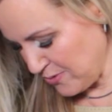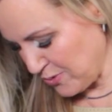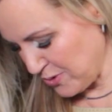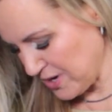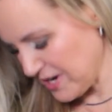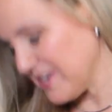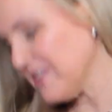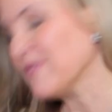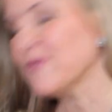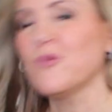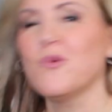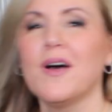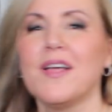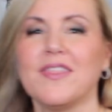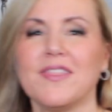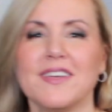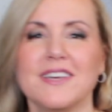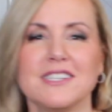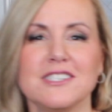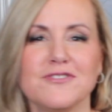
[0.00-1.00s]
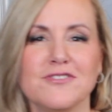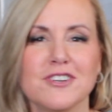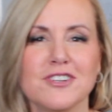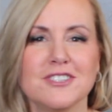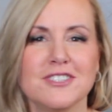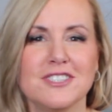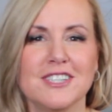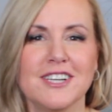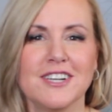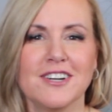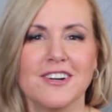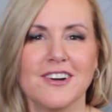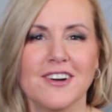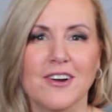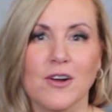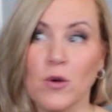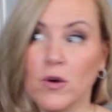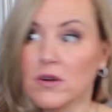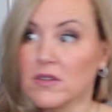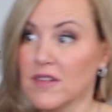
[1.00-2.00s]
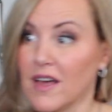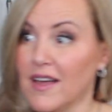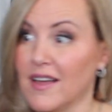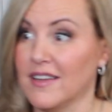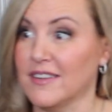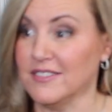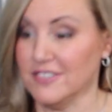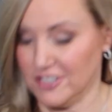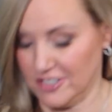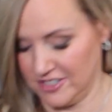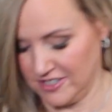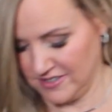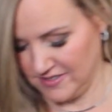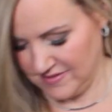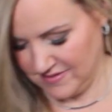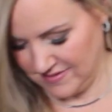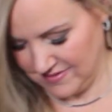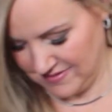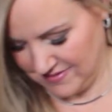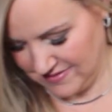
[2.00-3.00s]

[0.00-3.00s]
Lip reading: Who wouldn't want this for dinner or lunch?